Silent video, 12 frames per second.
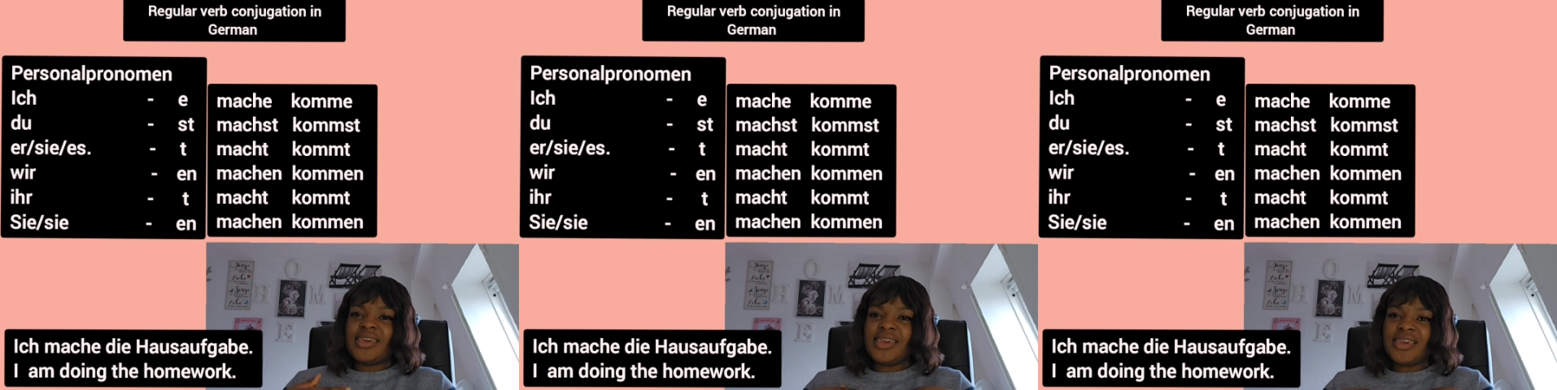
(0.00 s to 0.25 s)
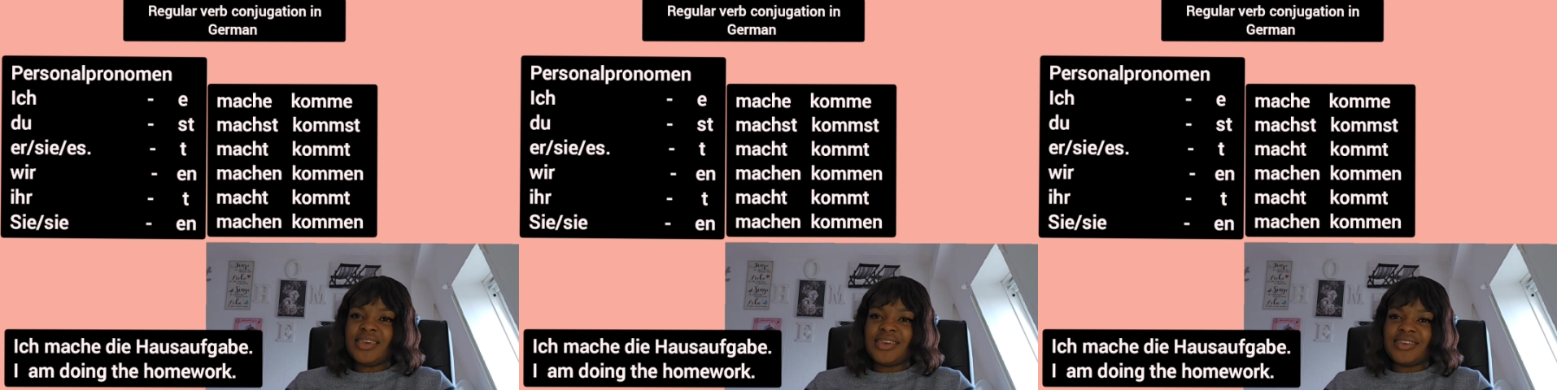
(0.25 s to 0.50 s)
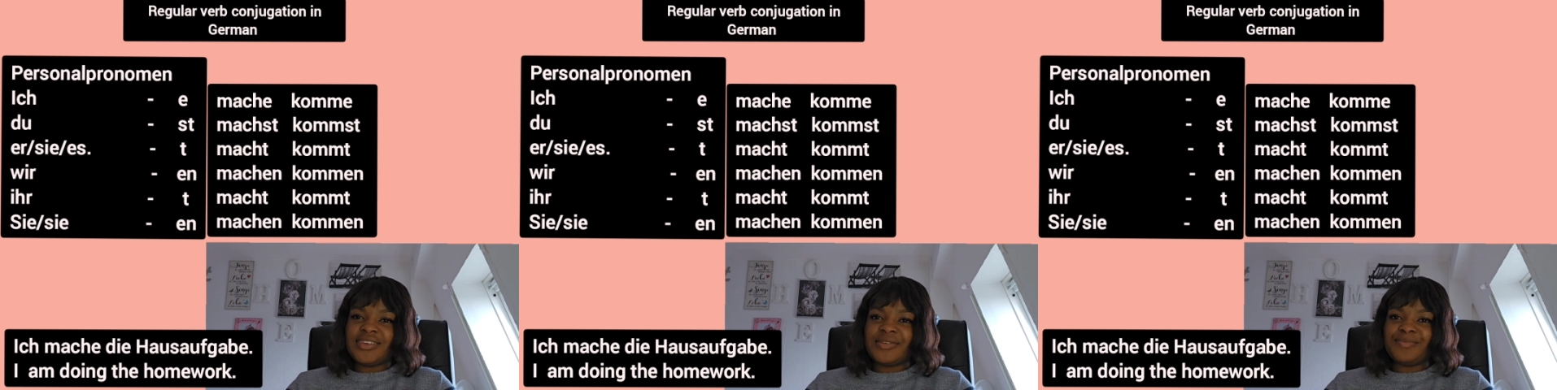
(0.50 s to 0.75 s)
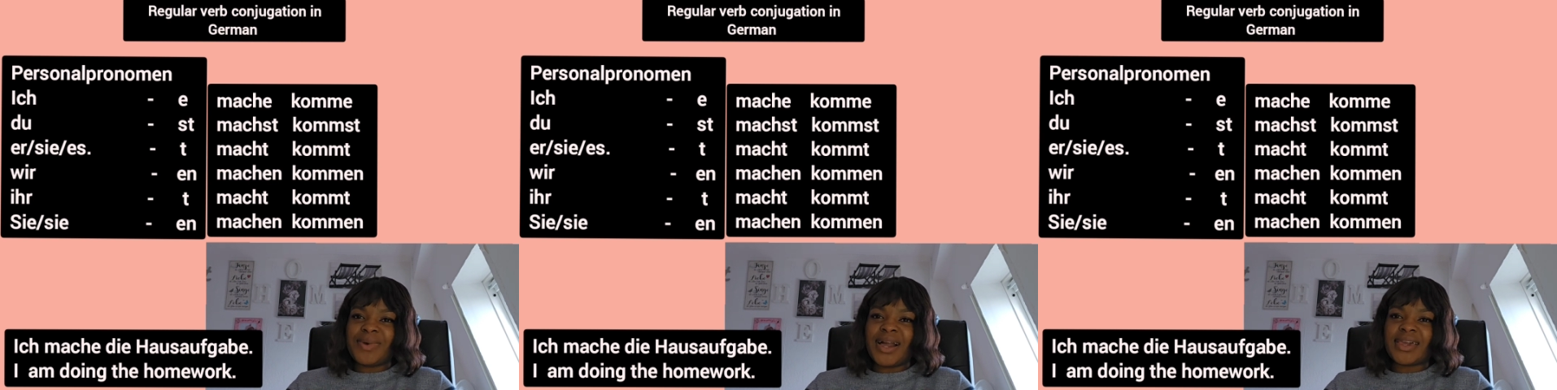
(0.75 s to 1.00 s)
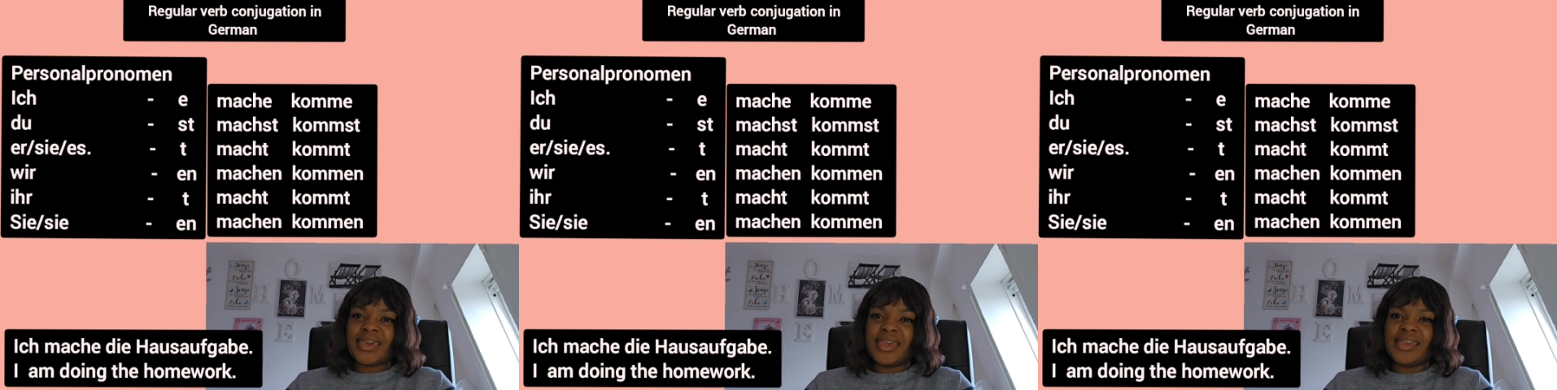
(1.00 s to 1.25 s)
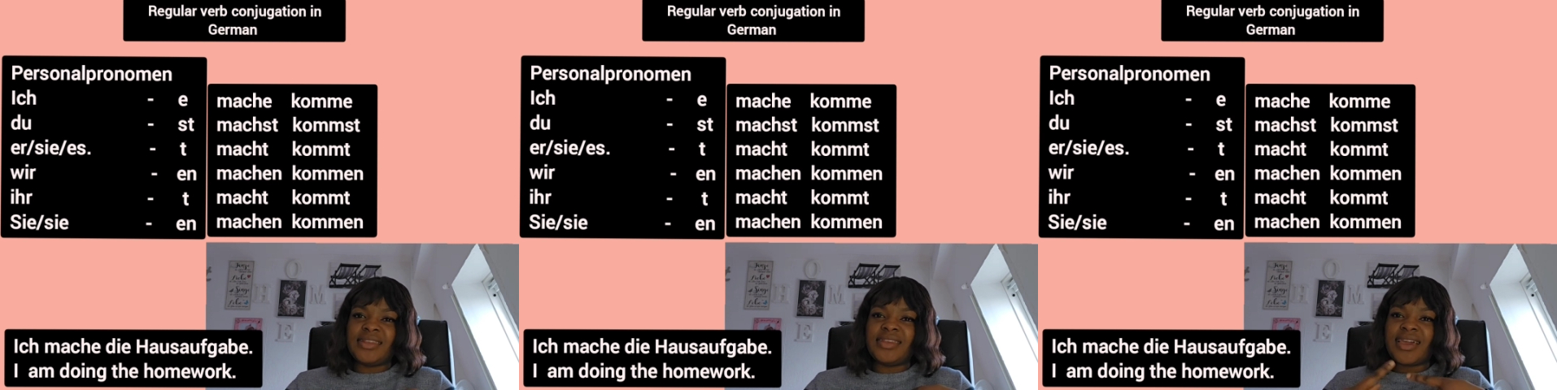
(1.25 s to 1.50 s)
Ich
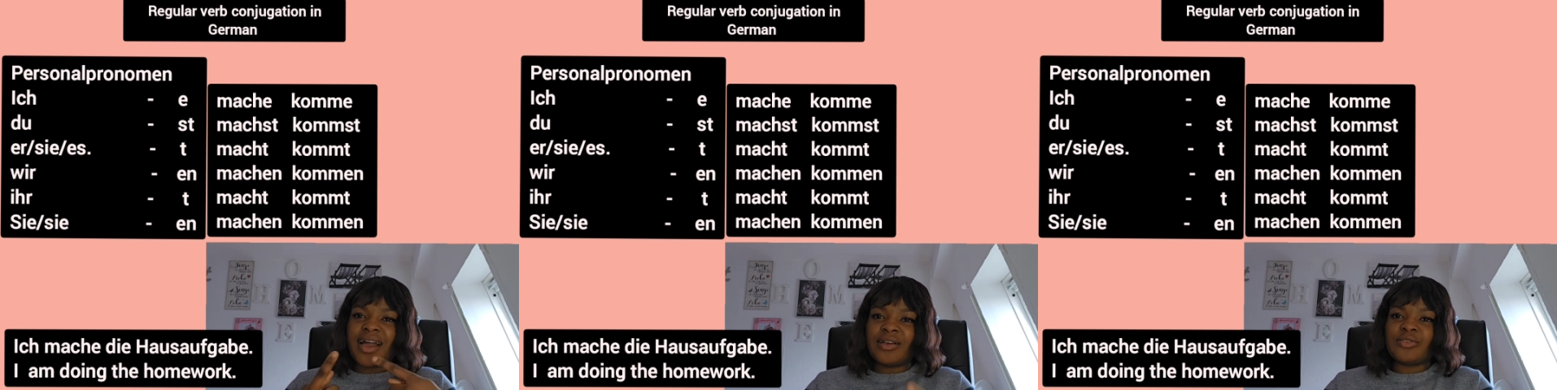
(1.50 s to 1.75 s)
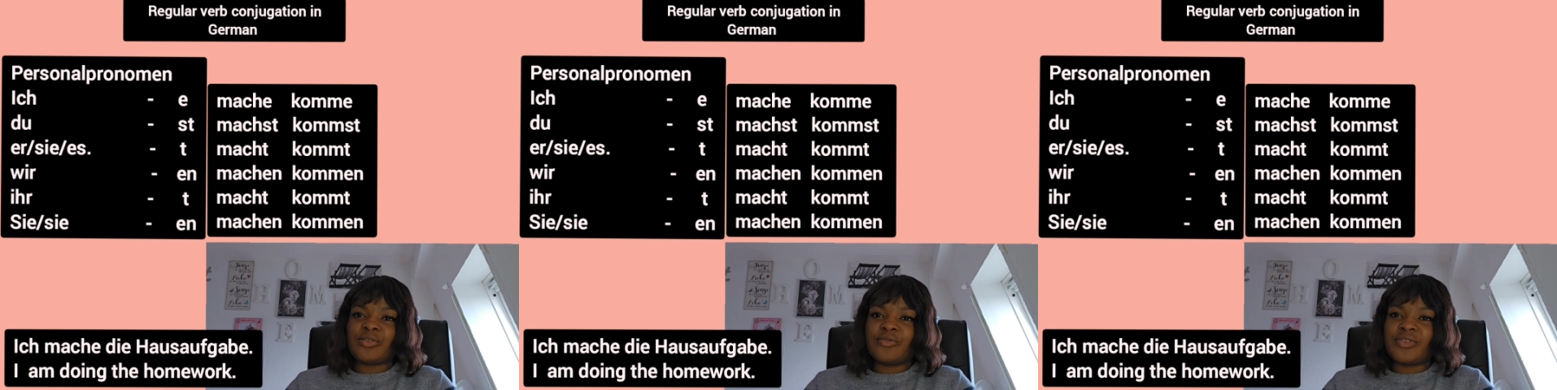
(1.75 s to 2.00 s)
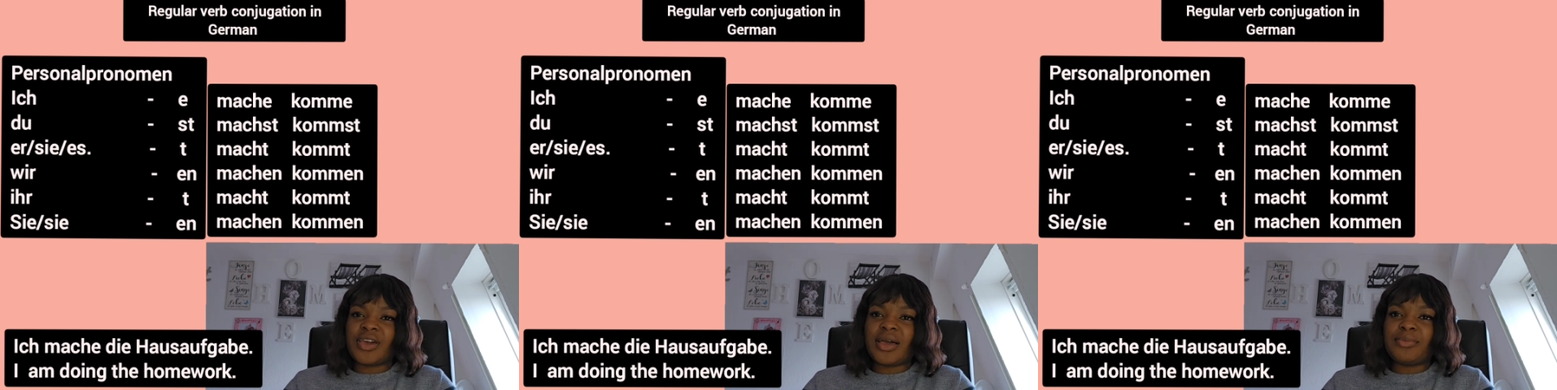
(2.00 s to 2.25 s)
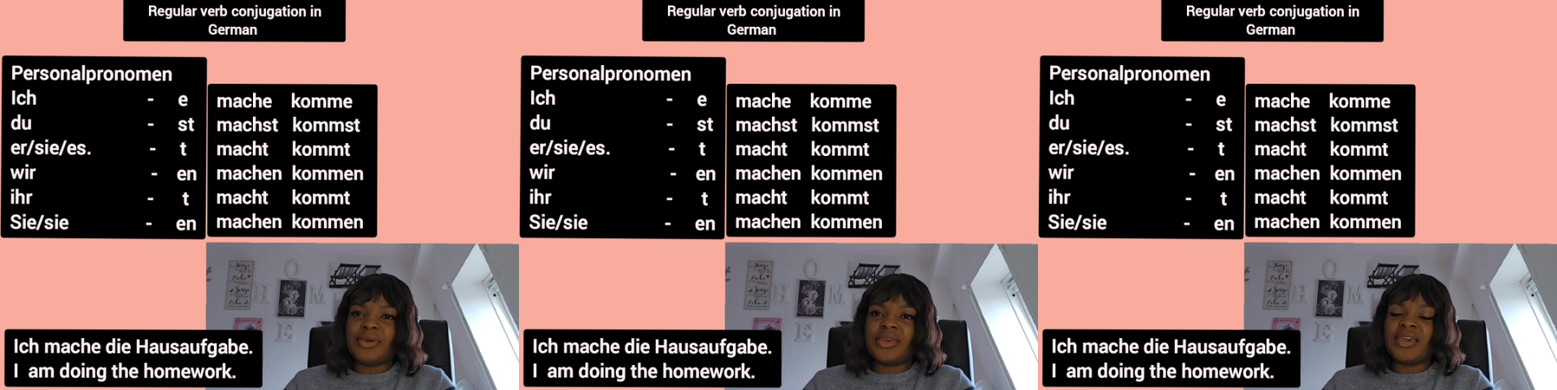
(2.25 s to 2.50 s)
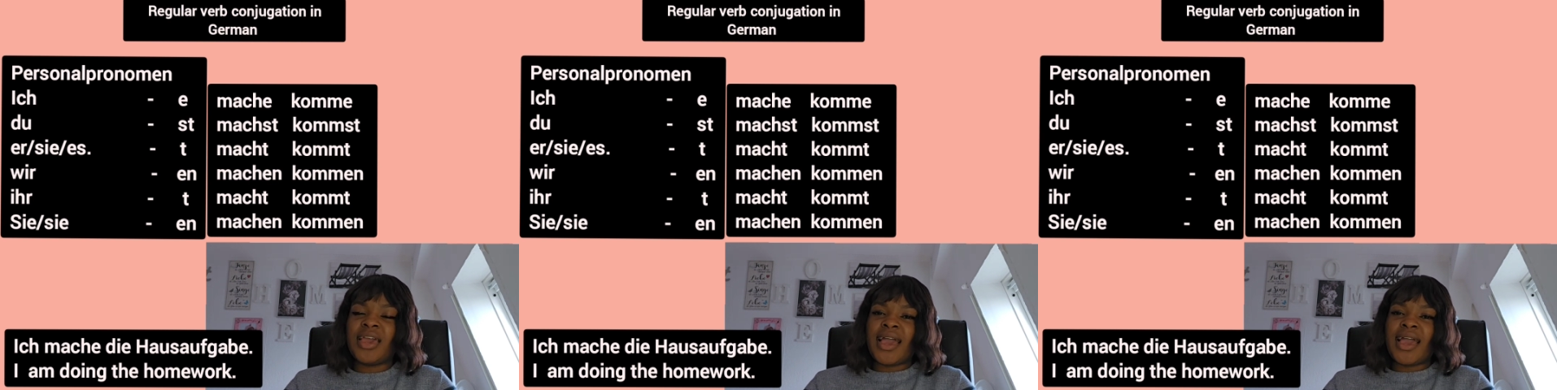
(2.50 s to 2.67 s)
mache die Hausaufgabe.